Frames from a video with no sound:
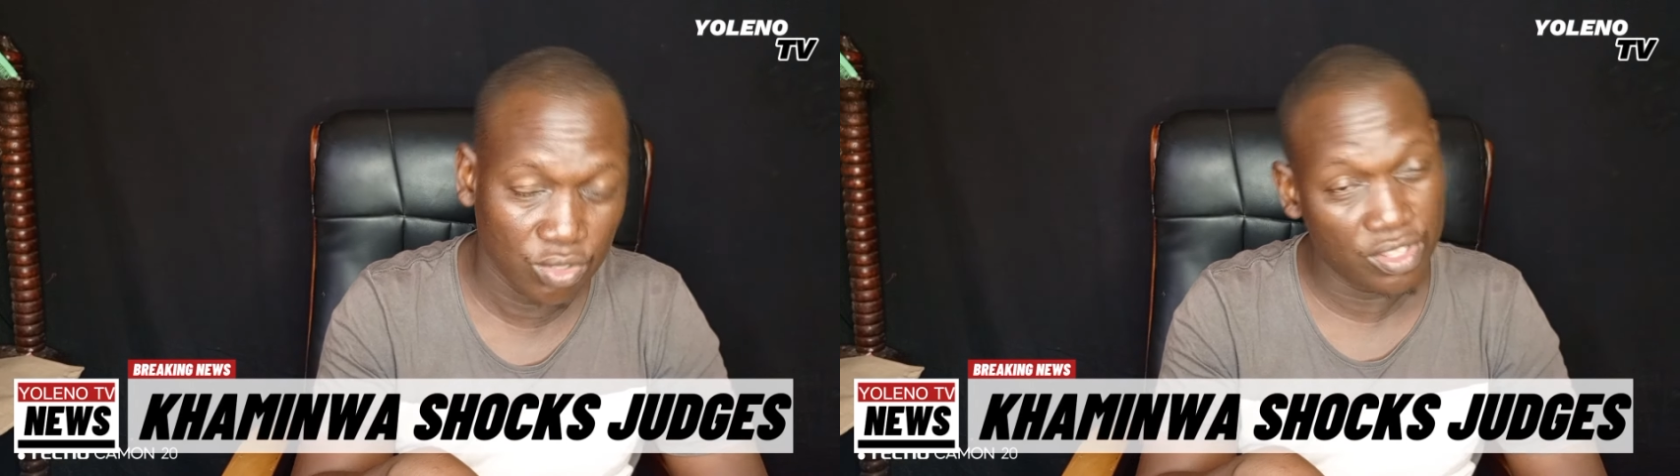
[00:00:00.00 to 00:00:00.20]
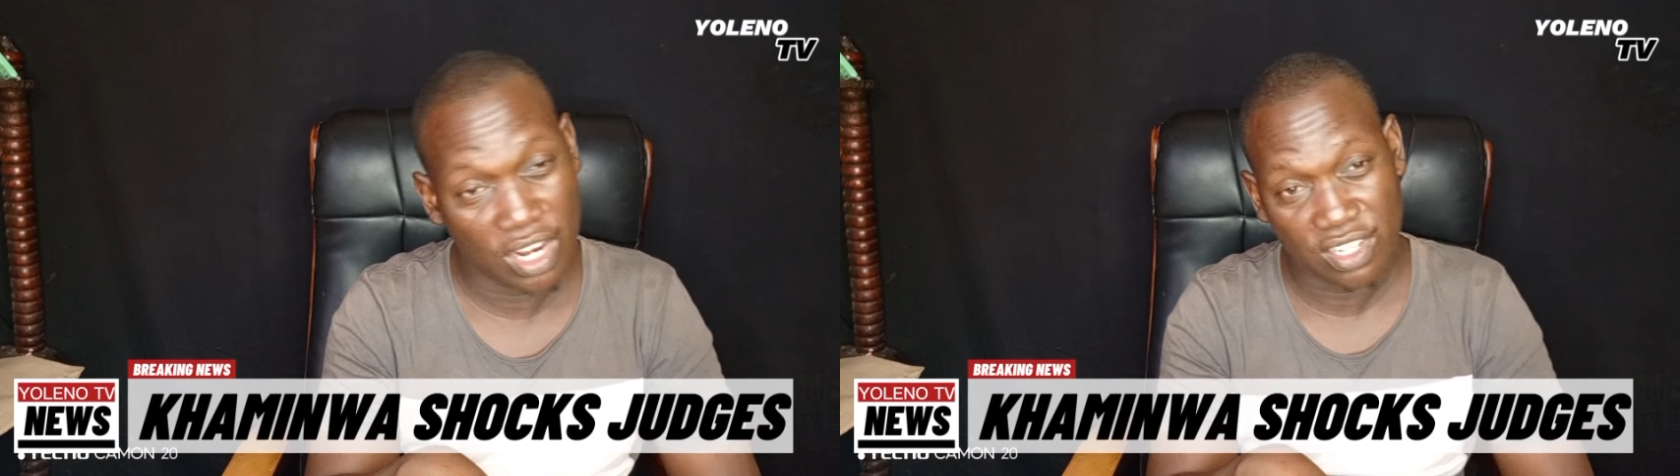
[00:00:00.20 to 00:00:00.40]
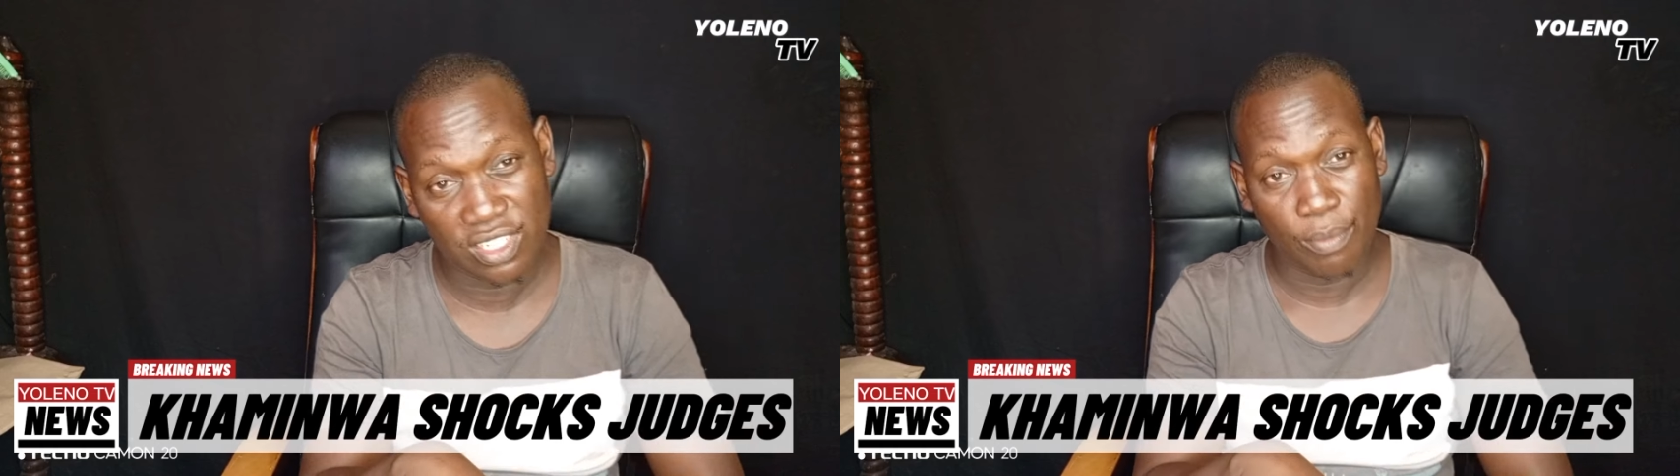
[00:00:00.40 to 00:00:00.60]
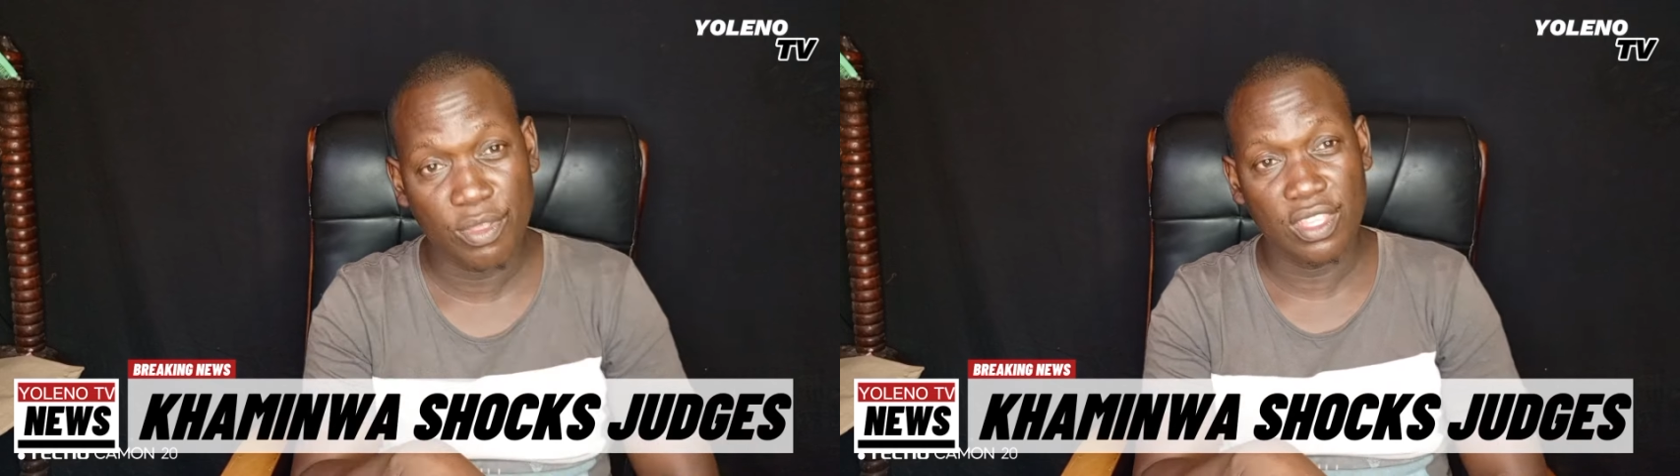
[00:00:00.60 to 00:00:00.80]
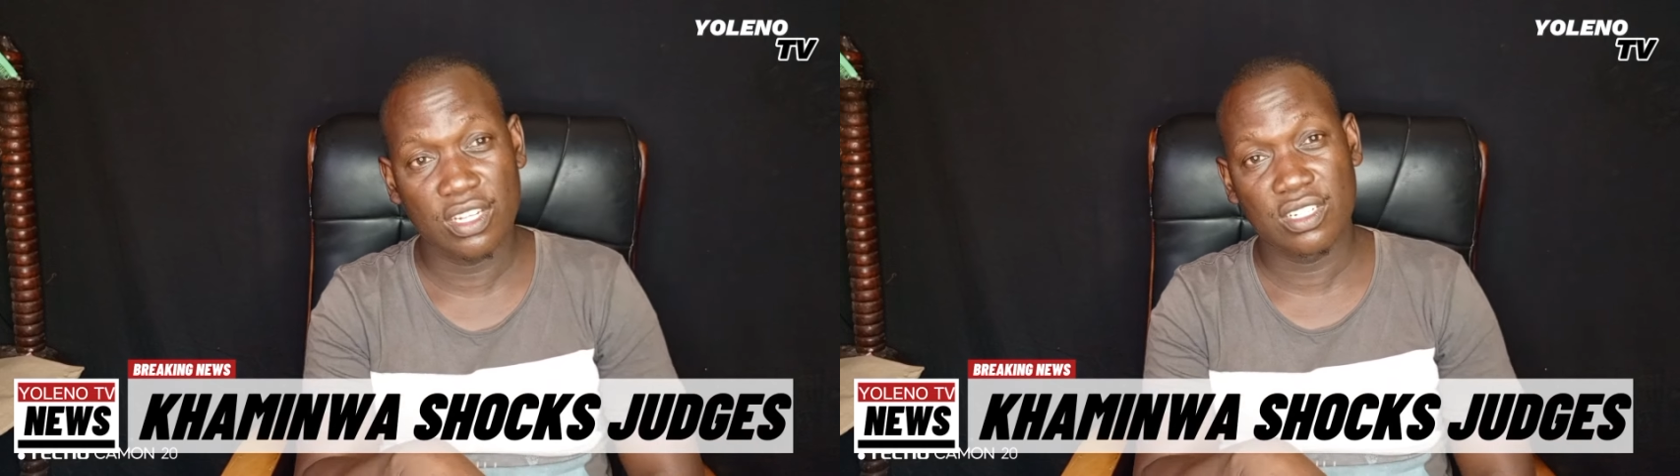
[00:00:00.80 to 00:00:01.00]
So that's
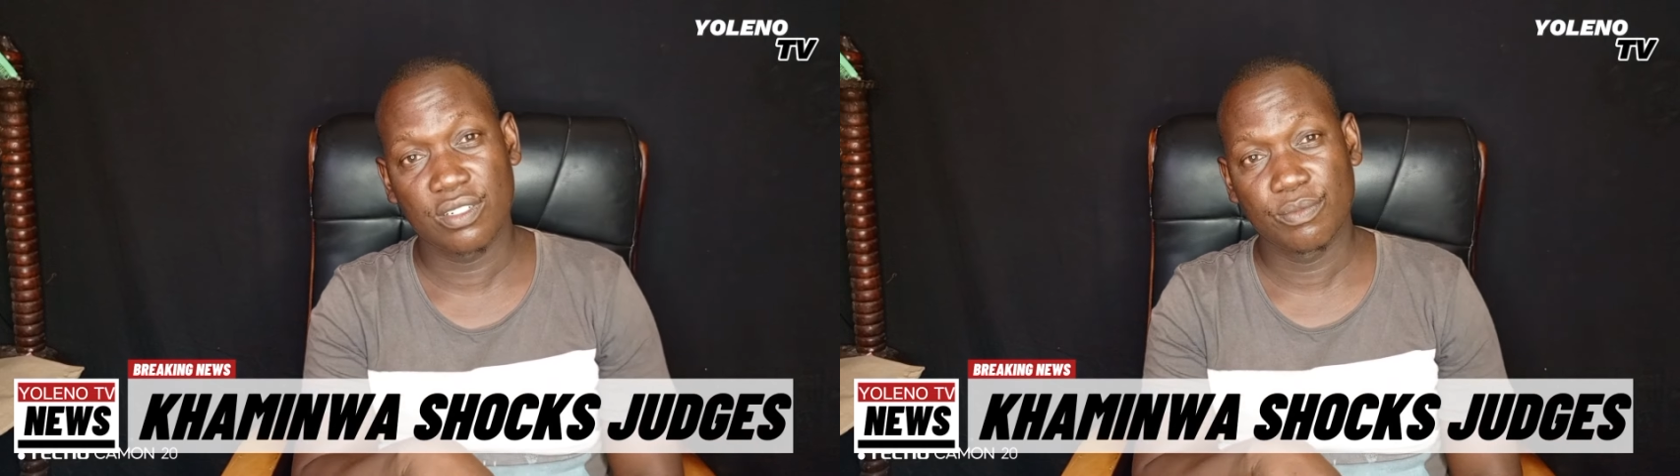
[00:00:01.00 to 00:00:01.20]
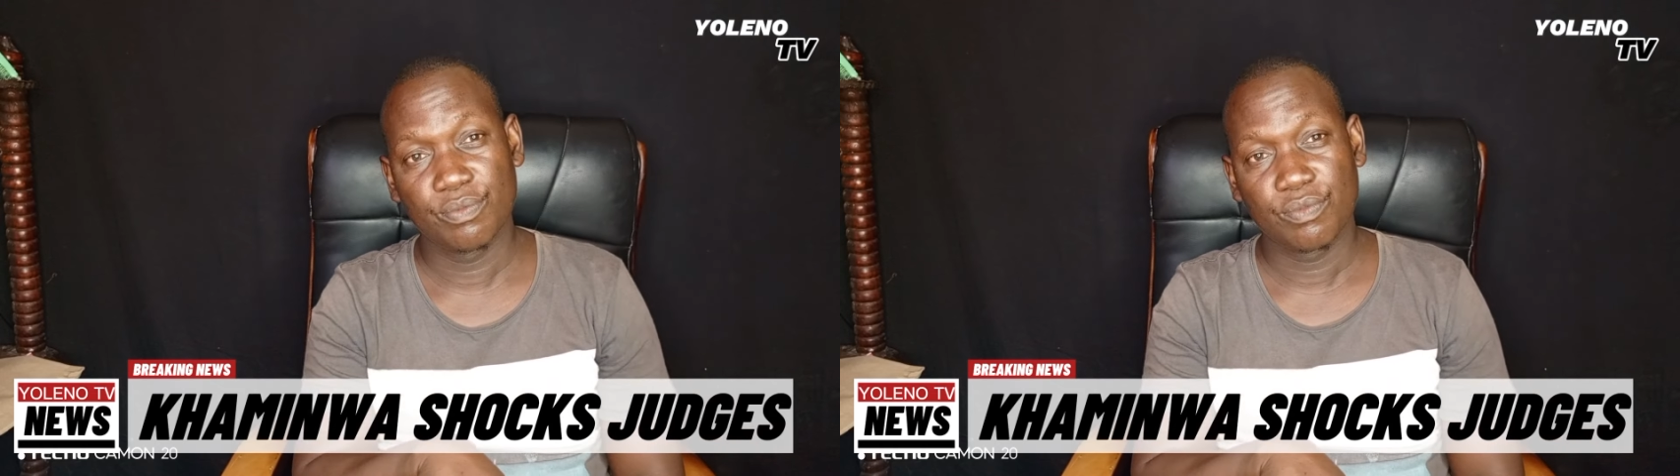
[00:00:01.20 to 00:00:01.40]
something that